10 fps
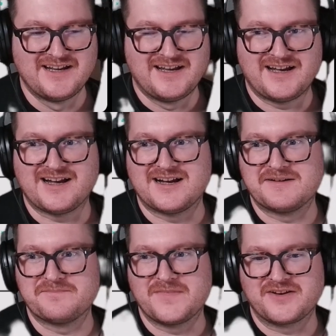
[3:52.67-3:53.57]

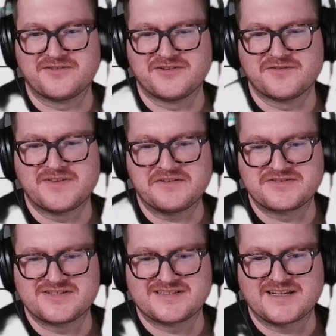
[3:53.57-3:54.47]
I don't know if that was
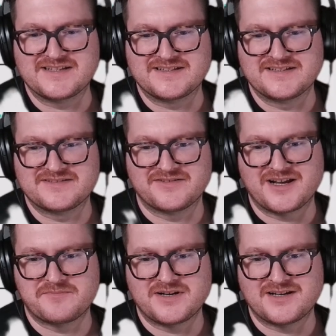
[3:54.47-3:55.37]
just laziness on
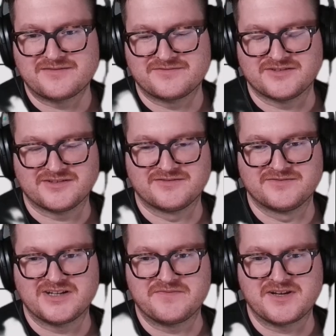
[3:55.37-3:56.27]
our part
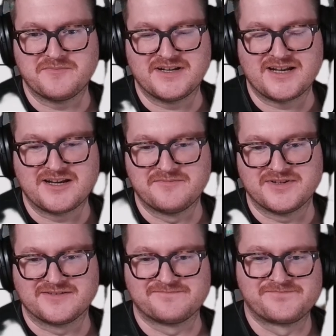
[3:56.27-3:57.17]
for giving him a name,
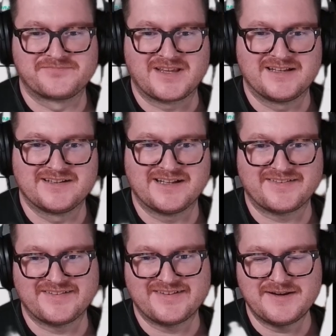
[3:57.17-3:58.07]
but that's
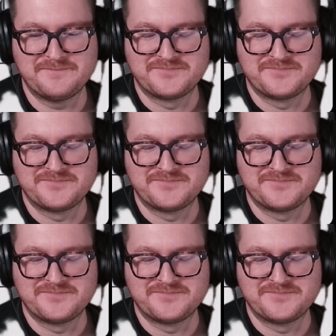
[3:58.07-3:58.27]
his name.